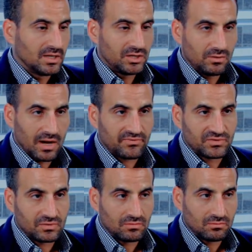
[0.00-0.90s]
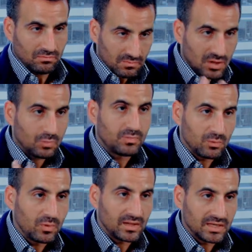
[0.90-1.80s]
you have to be
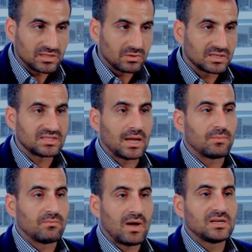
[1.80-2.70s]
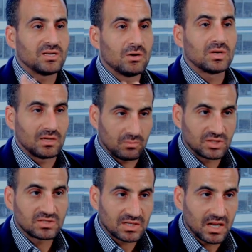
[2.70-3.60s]
willing to accept my token, which
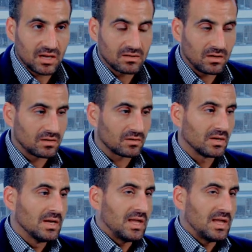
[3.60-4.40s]
is the Canadian dollar,